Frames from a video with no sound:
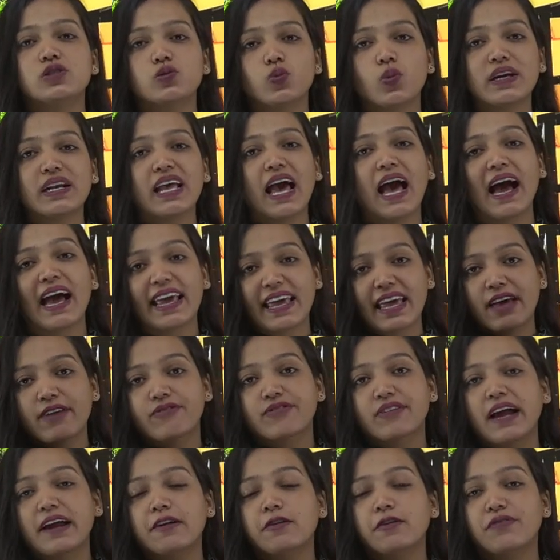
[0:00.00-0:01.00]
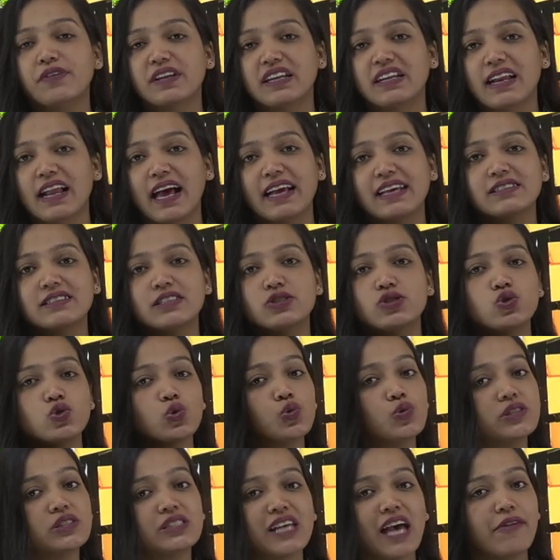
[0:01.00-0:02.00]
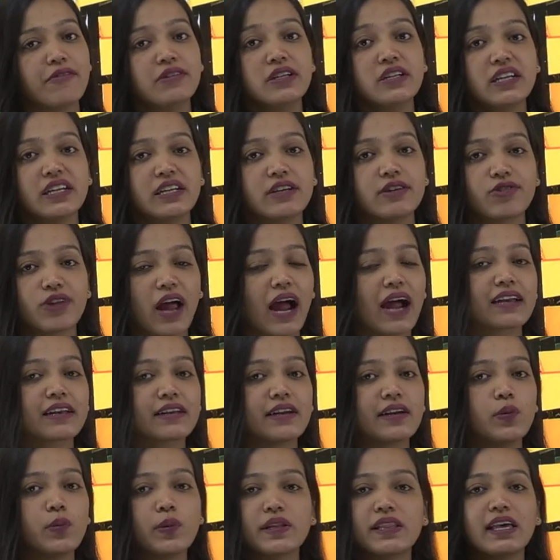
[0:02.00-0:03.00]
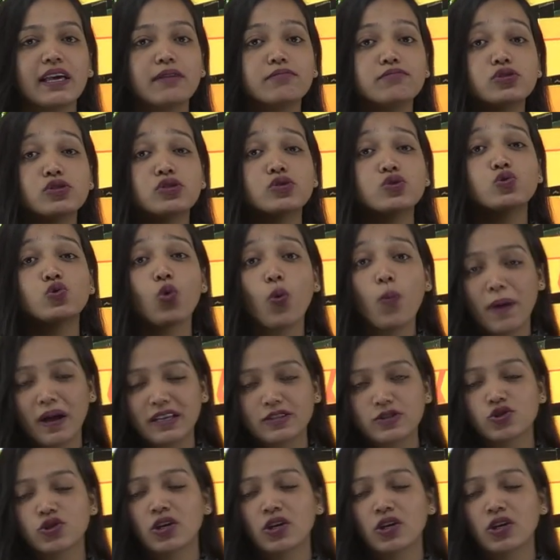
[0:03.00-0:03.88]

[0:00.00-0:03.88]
what I have kind of analyzed that students haven't interacted with him so much.